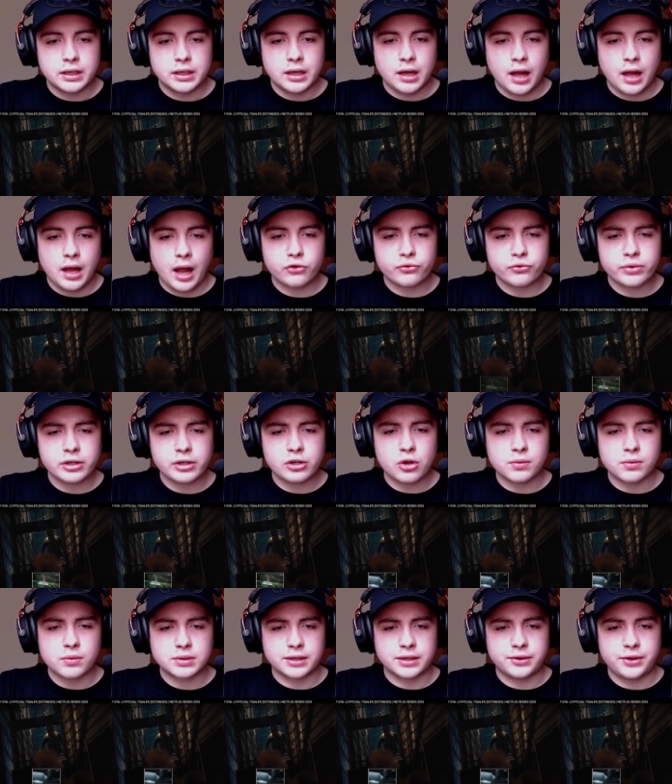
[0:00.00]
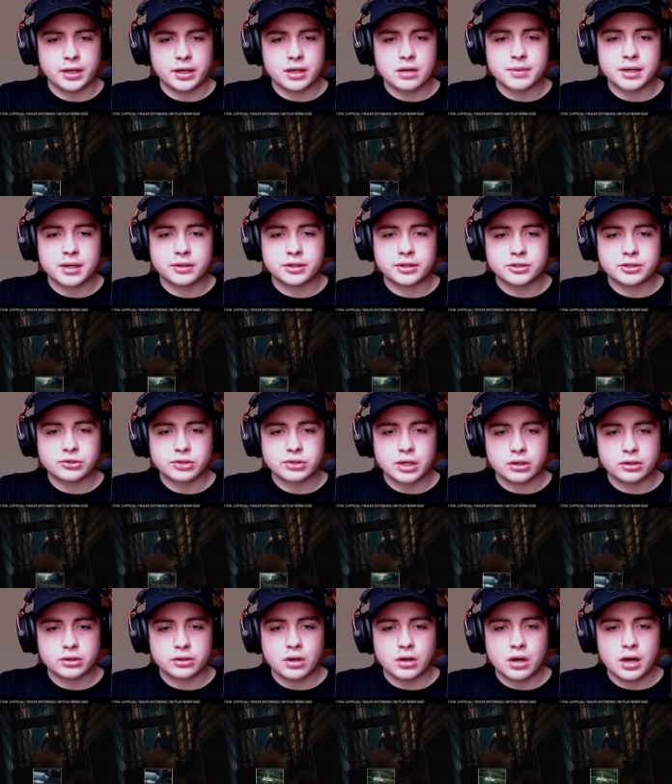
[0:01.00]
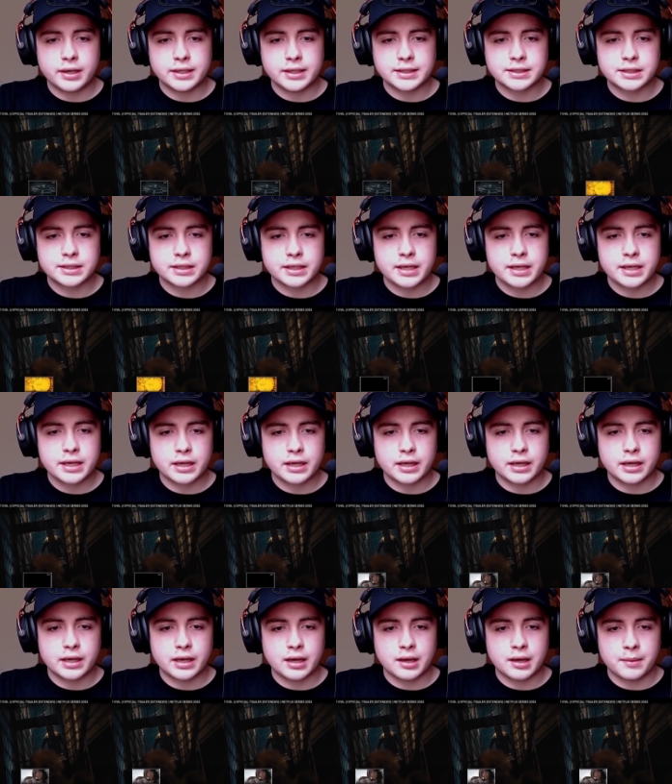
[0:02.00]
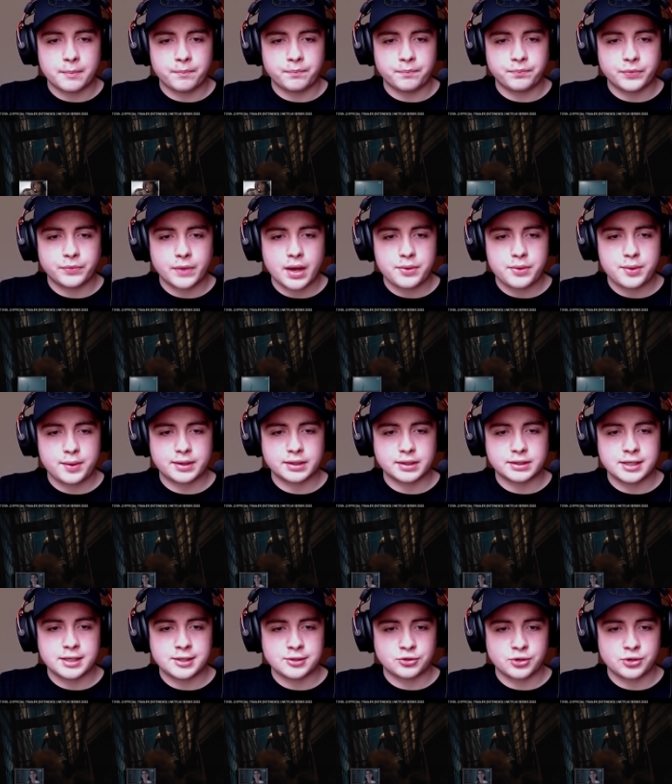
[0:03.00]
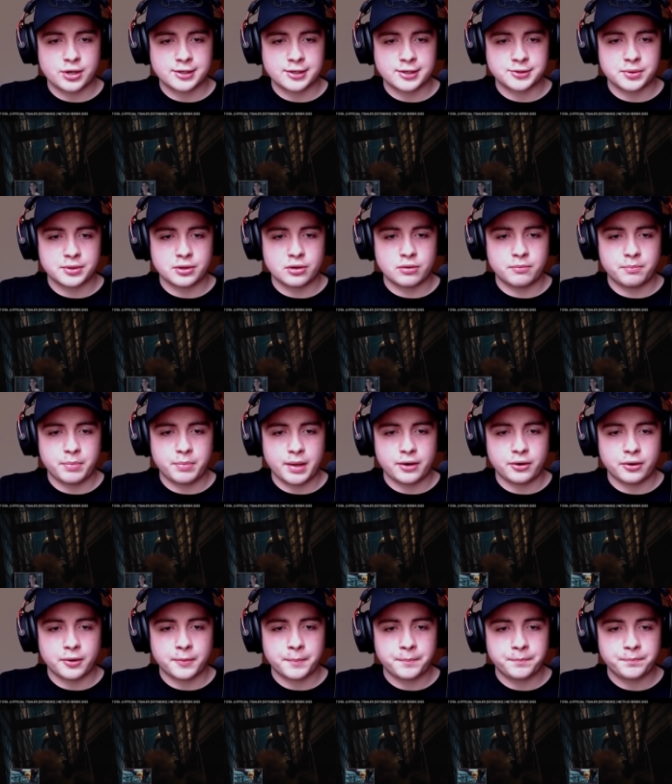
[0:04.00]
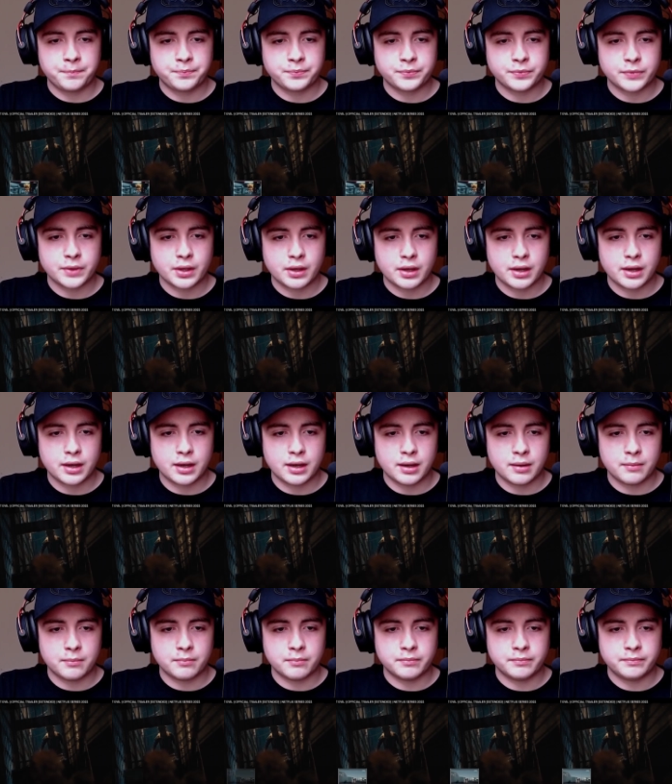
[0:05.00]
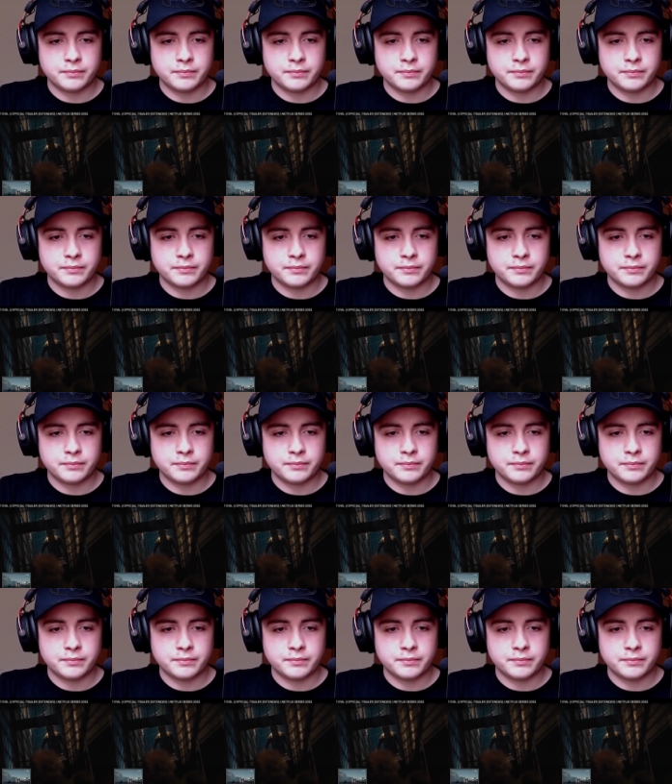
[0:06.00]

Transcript: I don't really know what to think about this trailer, honestly. Um, I think the teaser trailers were a little better. Um,